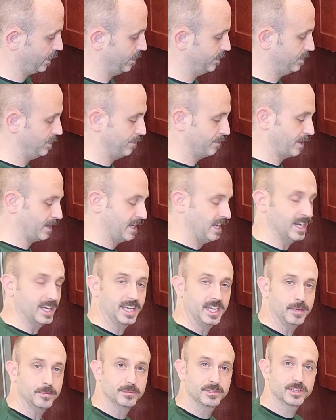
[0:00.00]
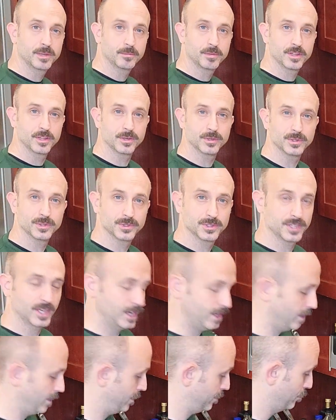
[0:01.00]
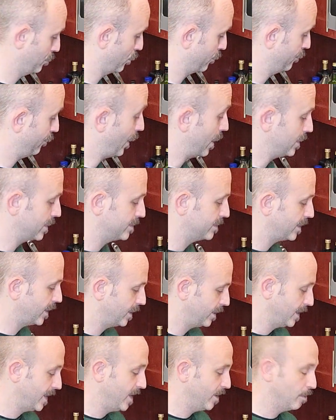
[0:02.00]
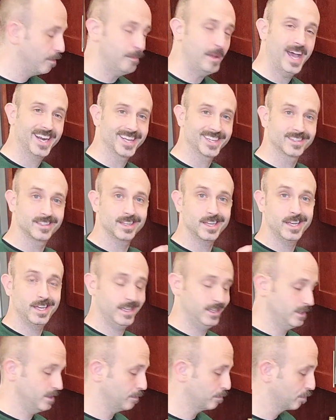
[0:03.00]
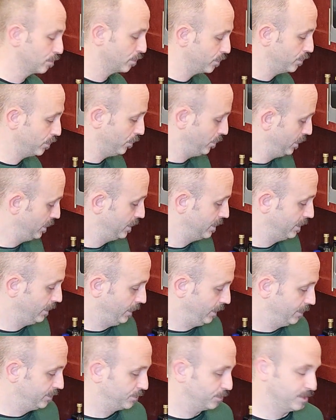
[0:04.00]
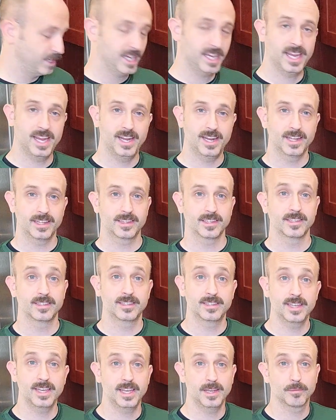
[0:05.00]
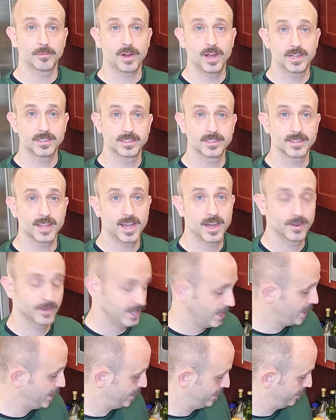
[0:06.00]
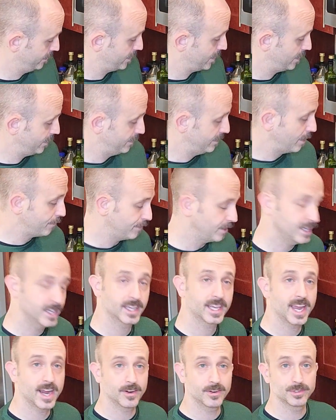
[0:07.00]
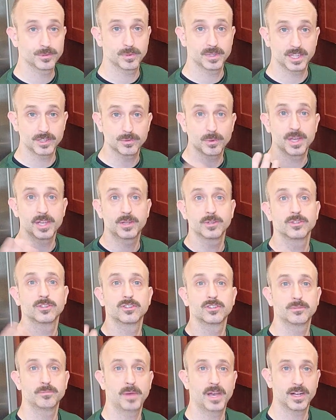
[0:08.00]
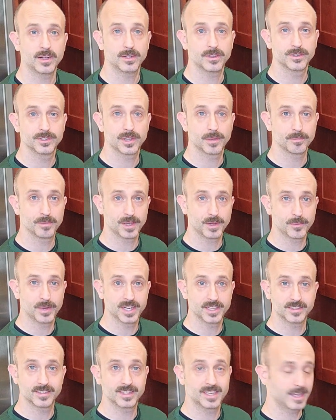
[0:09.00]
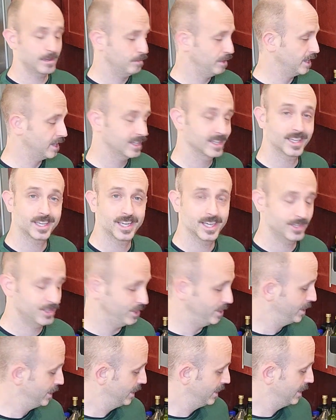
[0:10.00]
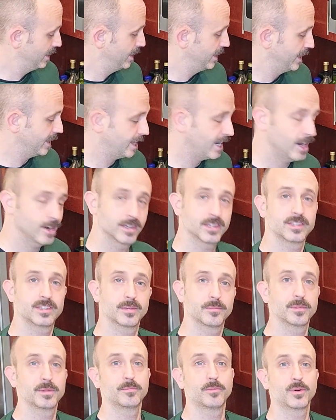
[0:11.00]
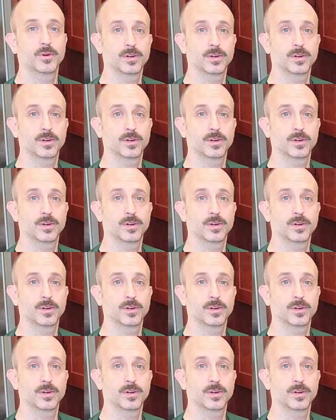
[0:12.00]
I'm going to see if I can't keep some of those more volatile aromatics in the brew. So when you heat it, the steam rises out, and definitely it carries, but that's why you can smell something when it's steaming in the kitchen. It carries some of the